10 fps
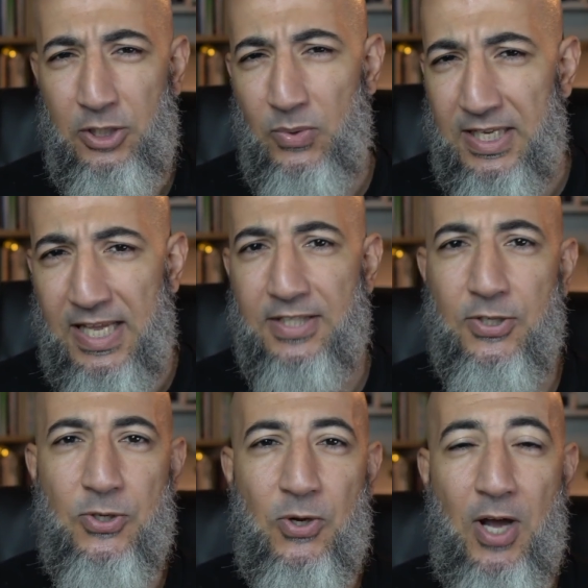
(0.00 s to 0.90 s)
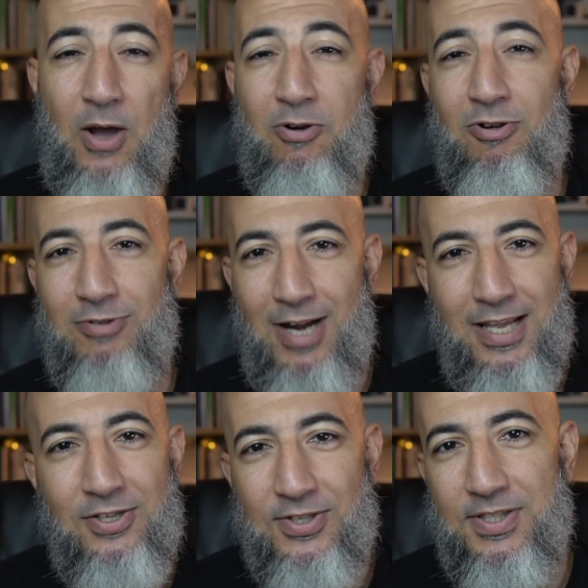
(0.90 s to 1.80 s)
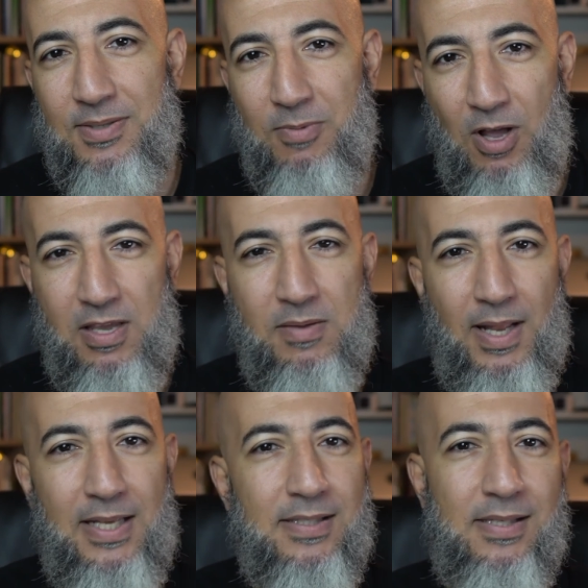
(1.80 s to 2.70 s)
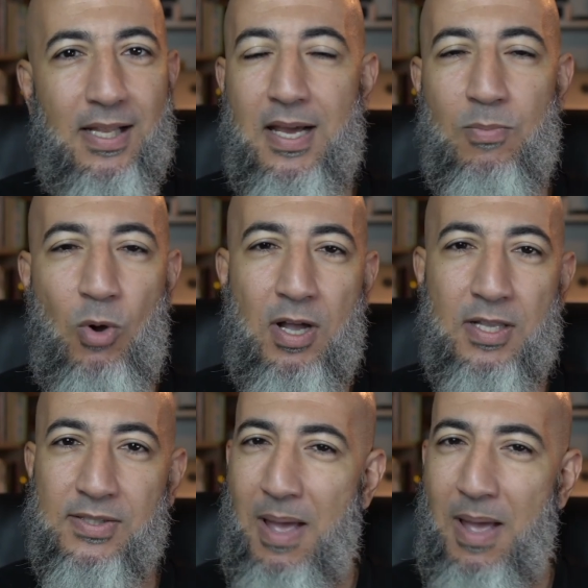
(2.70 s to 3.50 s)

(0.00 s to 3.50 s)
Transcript: you will get to know how courageous Ibrahim alayhi salam was,